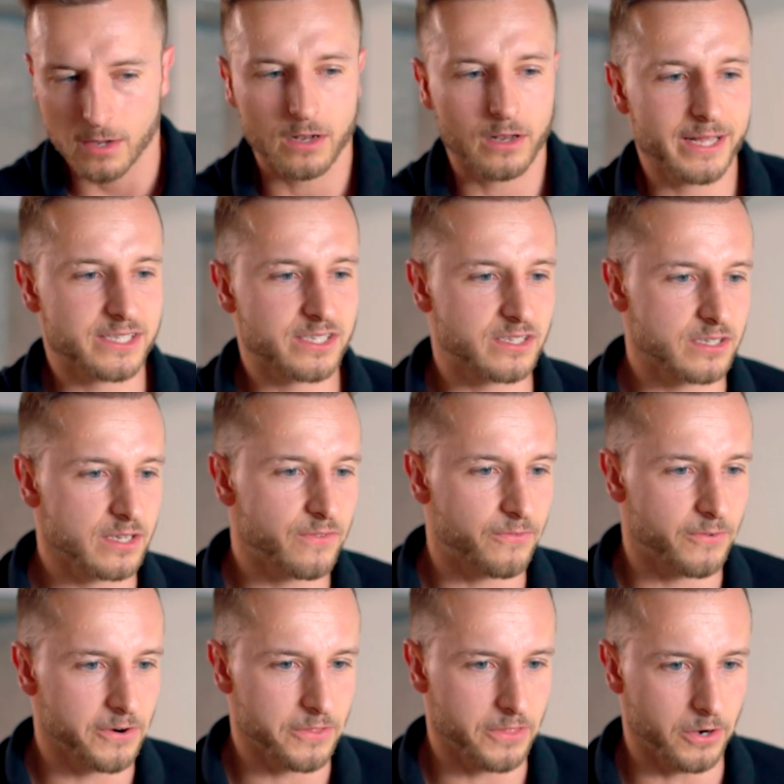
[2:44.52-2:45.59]
Let's see
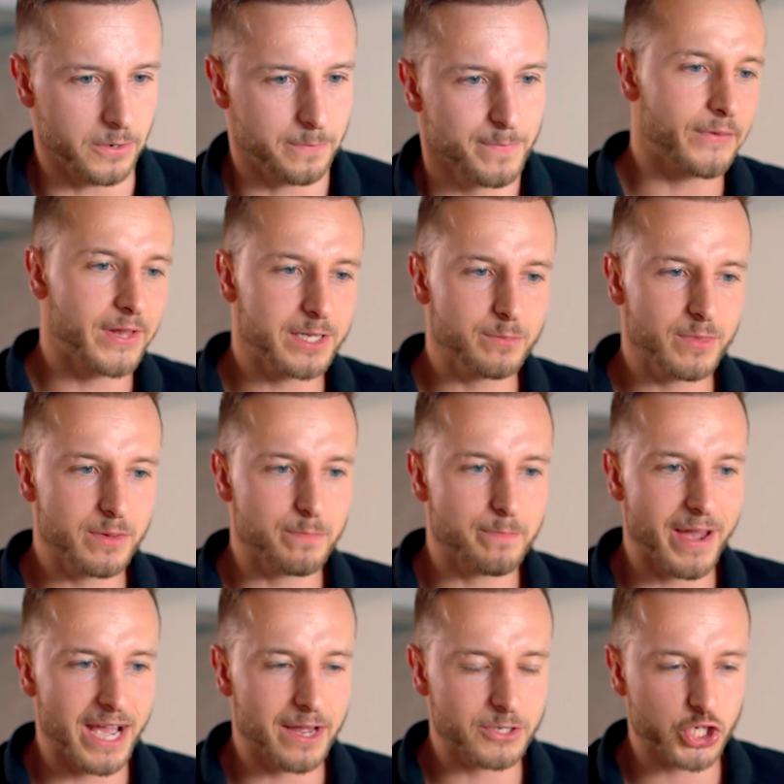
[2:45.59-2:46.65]
further. Let me
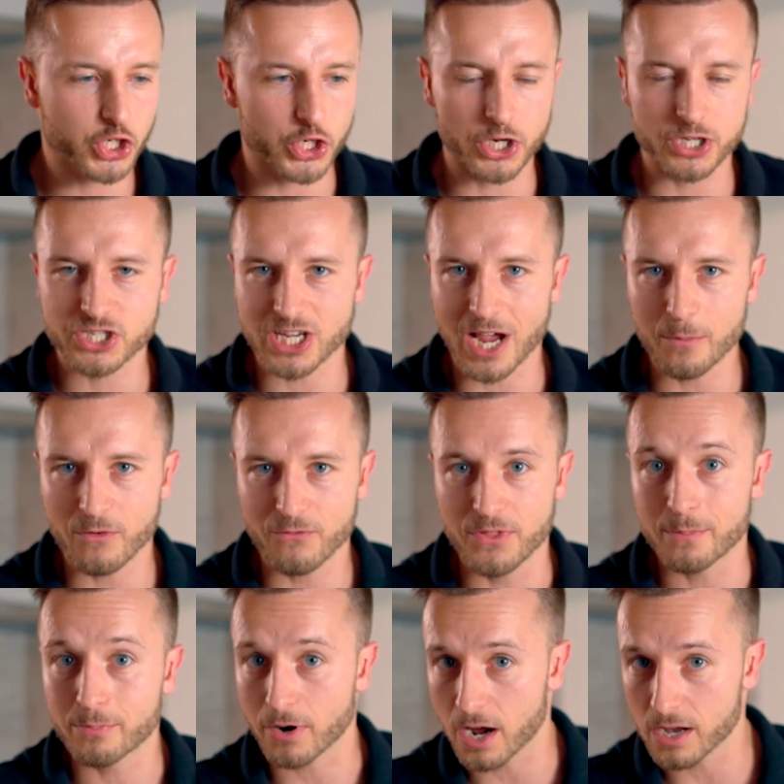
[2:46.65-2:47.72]
mention some of
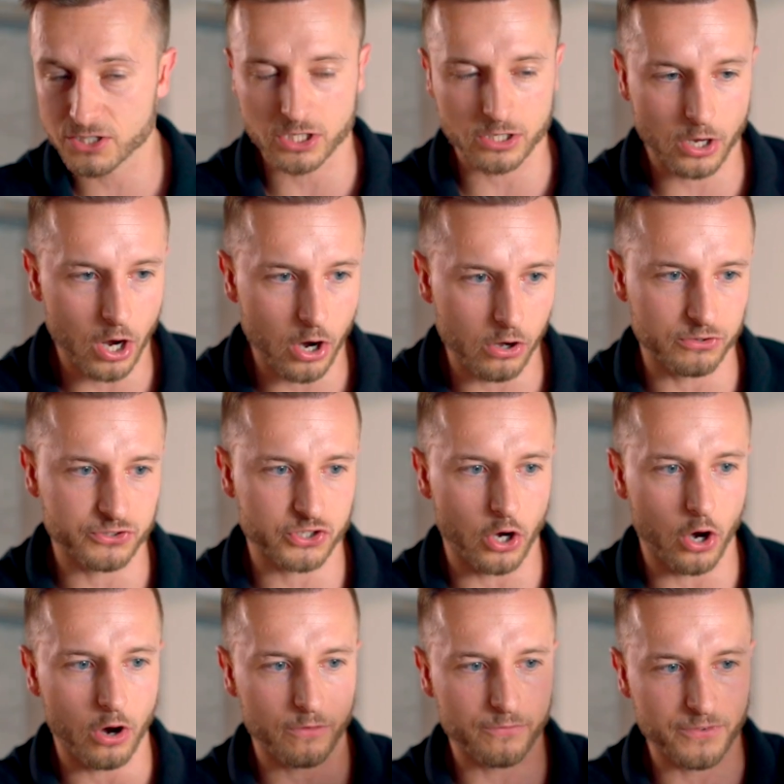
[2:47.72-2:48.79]
the pros and cons
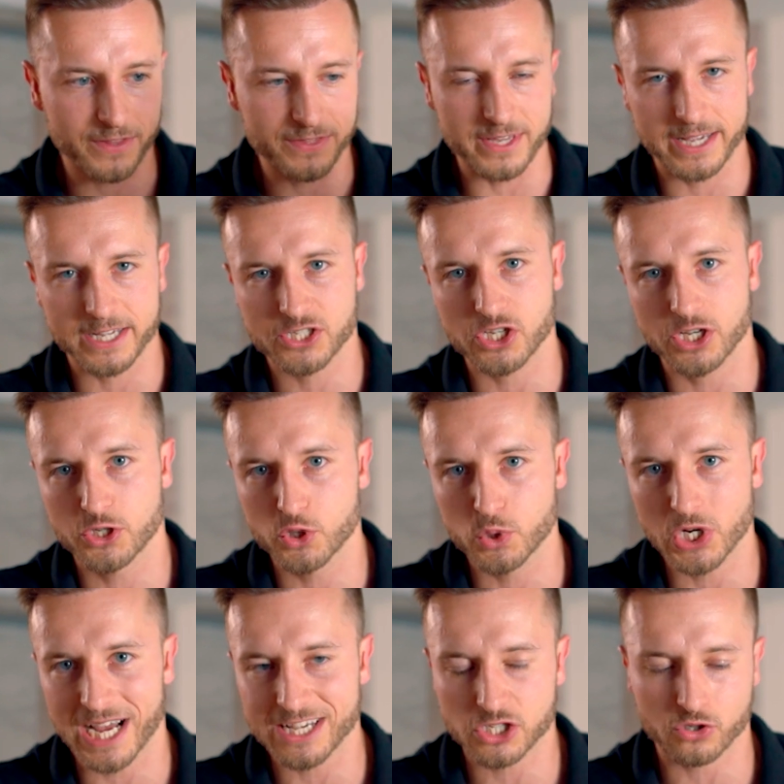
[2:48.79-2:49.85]
of this
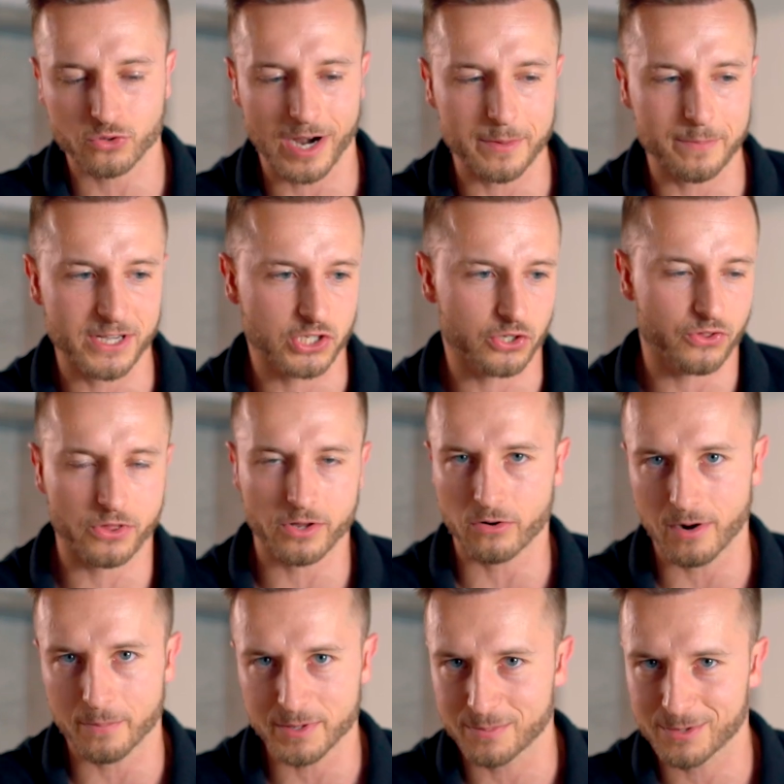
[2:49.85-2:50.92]
Dutasteride
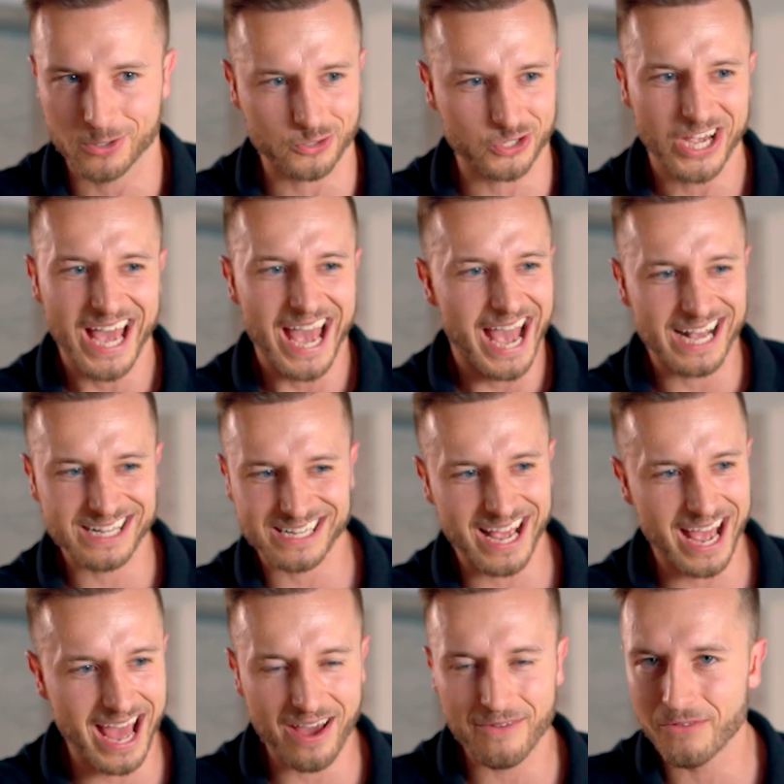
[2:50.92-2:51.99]
mesotherapy, because as
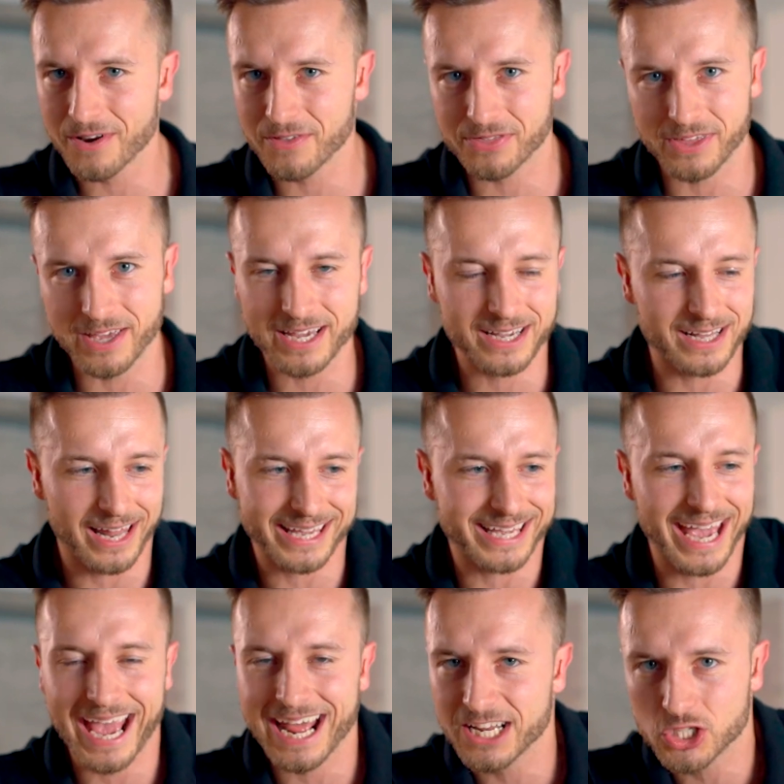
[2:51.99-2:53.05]
everything,
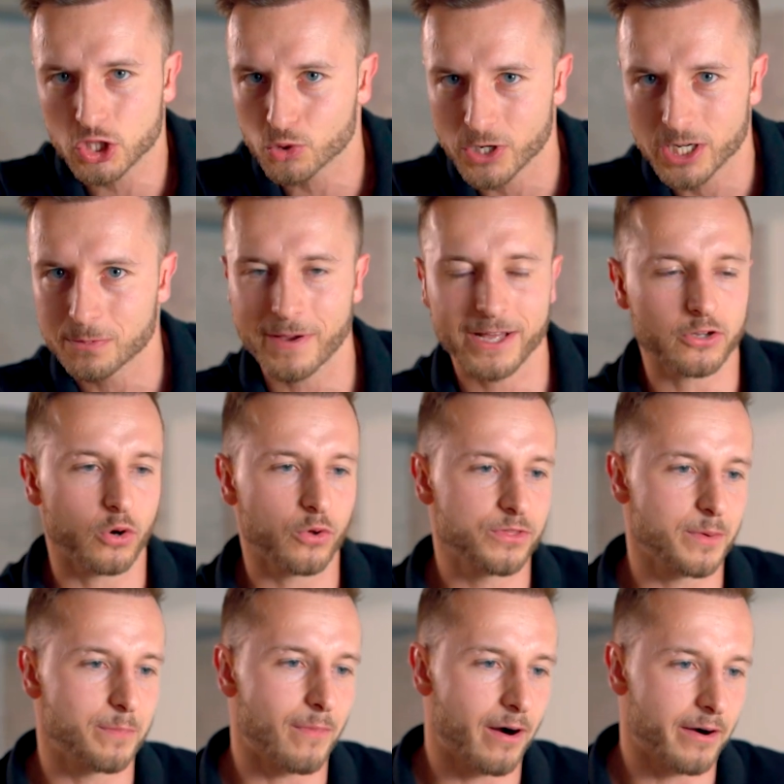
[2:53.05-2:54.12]
like any treatment on
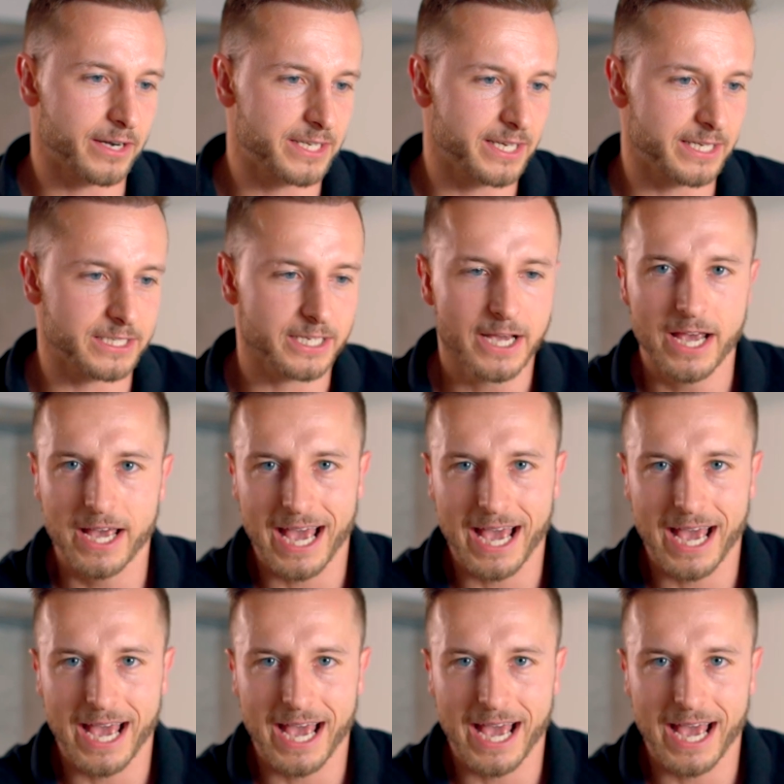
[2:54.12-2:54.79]
the market,